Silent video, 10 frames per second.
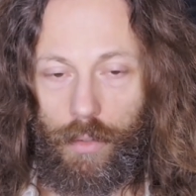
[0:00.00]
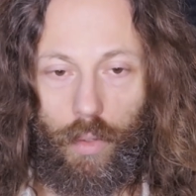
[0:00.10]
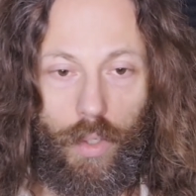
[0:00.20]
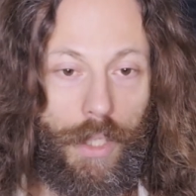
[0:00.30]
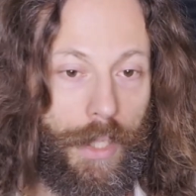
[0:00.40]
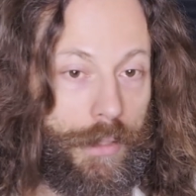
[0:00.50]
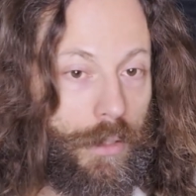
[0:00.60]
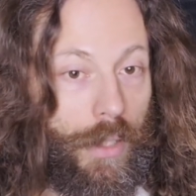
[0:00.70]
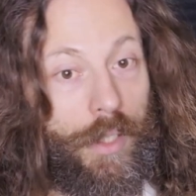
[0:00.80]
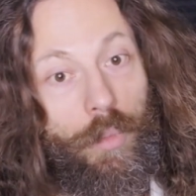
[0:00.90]
all had
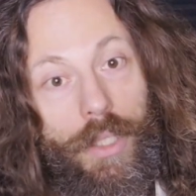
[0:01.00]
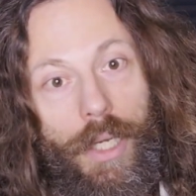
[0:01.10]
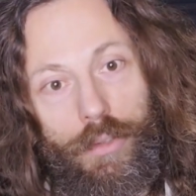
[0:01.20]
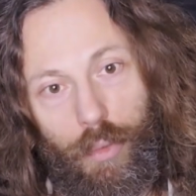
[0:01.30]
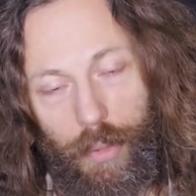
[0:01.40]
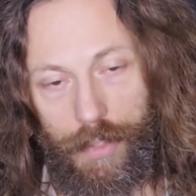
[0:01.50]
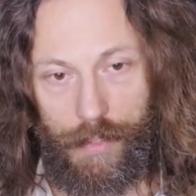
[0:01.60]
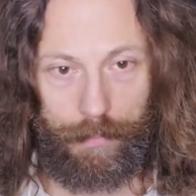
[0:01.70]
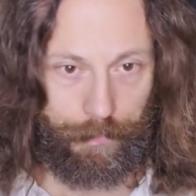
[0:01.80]
their animal counterparts.